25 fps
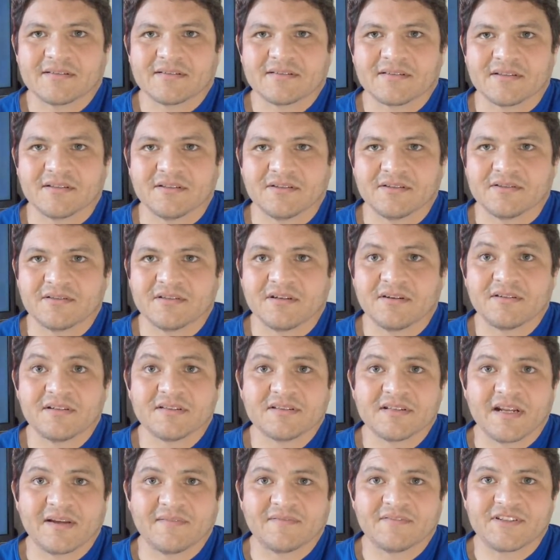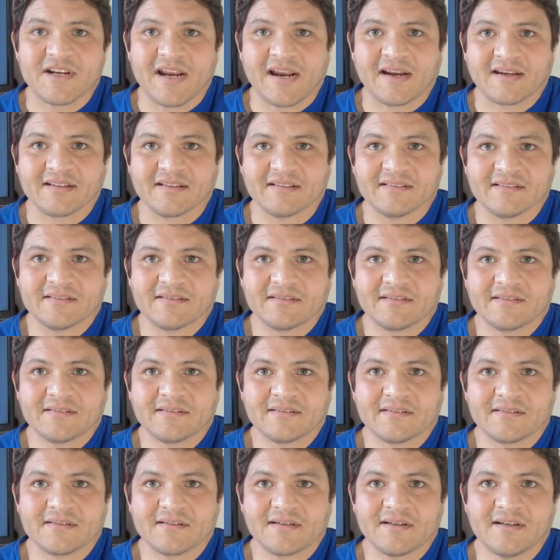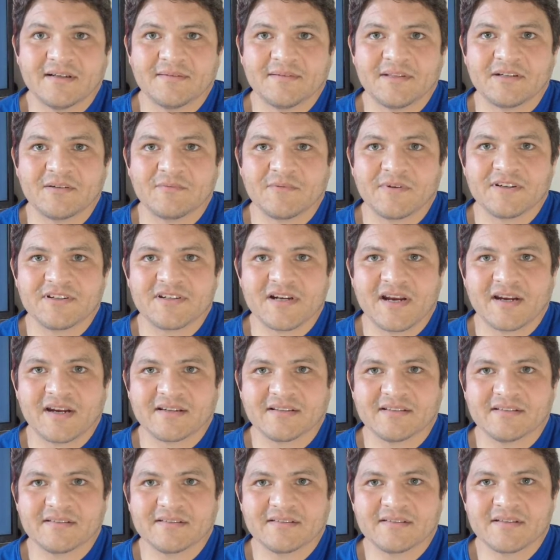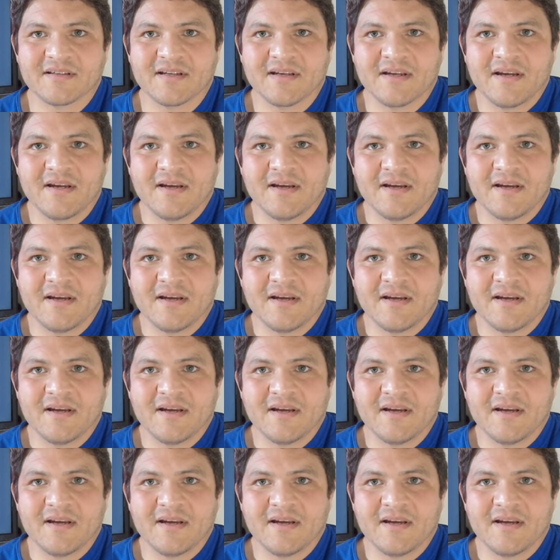So no, it doesn't have jackets. They don't wear jackets.